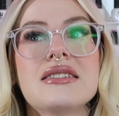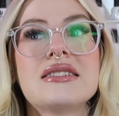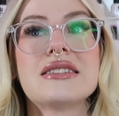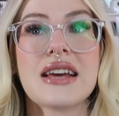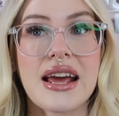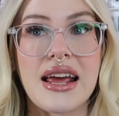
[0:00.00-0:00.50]

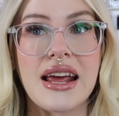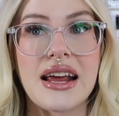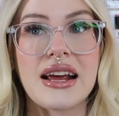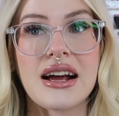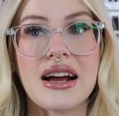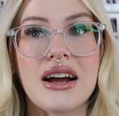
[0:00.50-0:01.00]

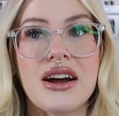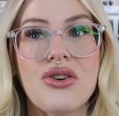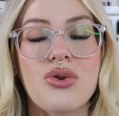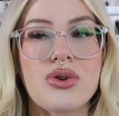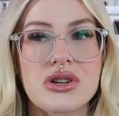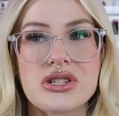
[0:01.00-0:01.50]
day
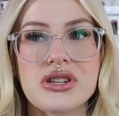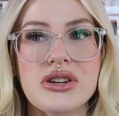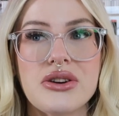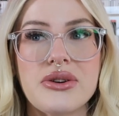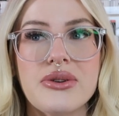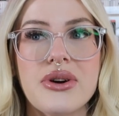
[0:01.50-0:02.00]
or
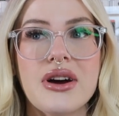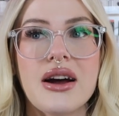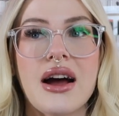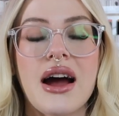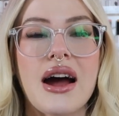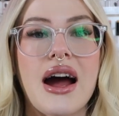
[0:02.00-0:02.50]
two,
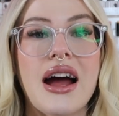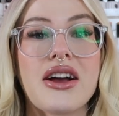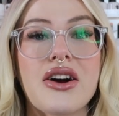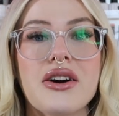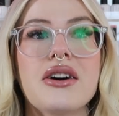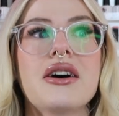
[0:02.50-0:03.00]
I
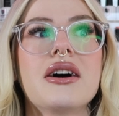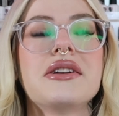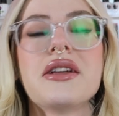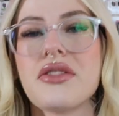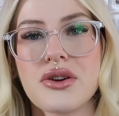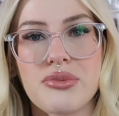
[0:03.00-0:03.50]
got
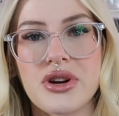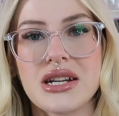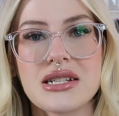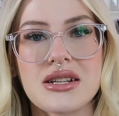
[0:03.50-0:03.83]
another brand